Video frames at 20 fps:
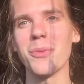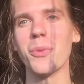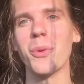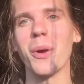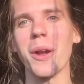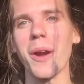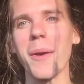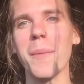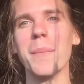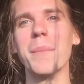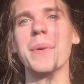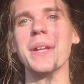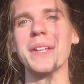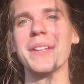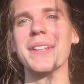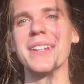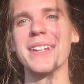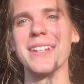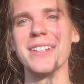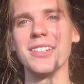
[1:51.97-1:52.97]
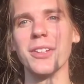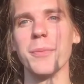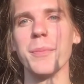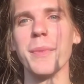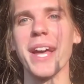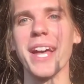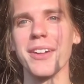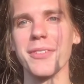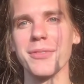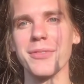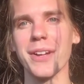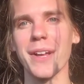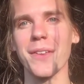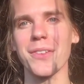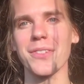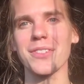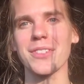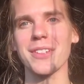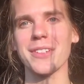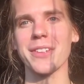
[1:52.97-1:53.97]
what our ability to
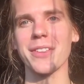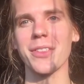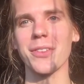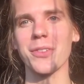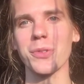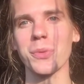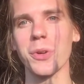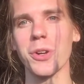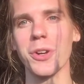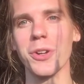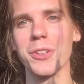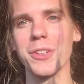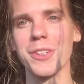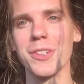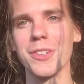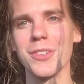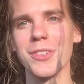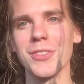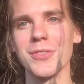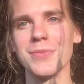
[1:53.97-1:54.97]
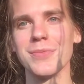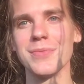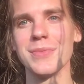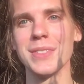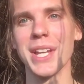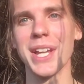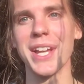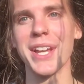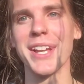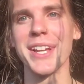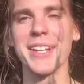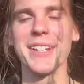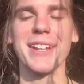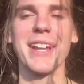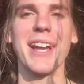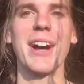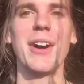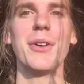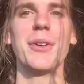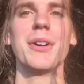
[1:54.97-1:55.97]
manifest into this world is.
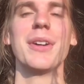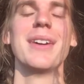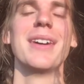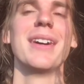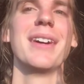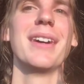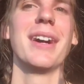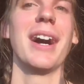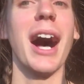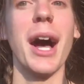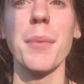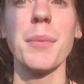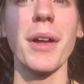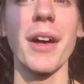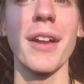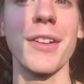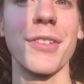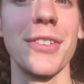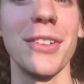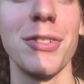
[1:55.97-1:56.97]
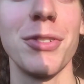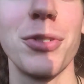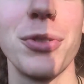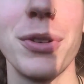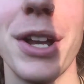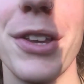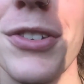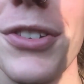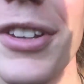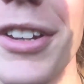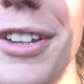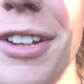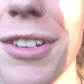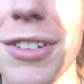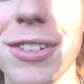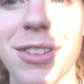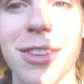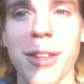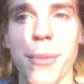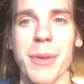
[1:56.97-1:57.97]
Now, I'm not as interested
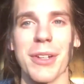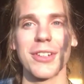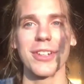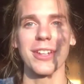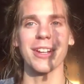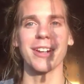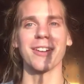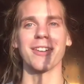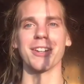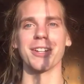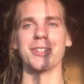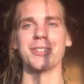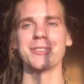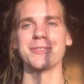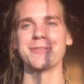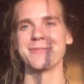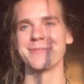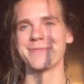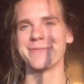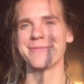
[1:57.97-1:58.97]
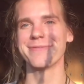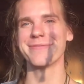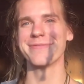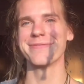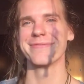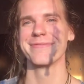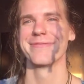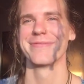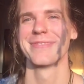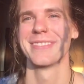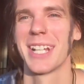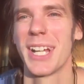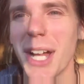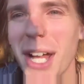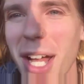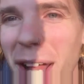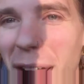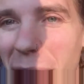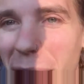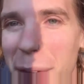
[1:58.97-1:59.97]
in the material.
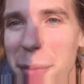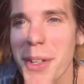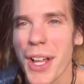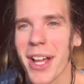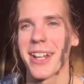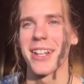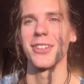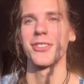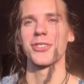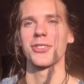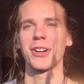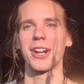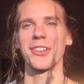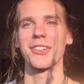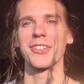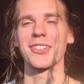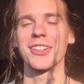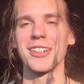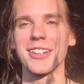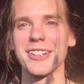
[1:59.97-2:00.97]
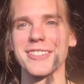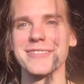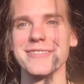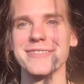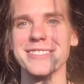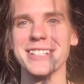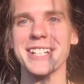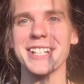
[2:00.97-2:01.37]
I'm not interested in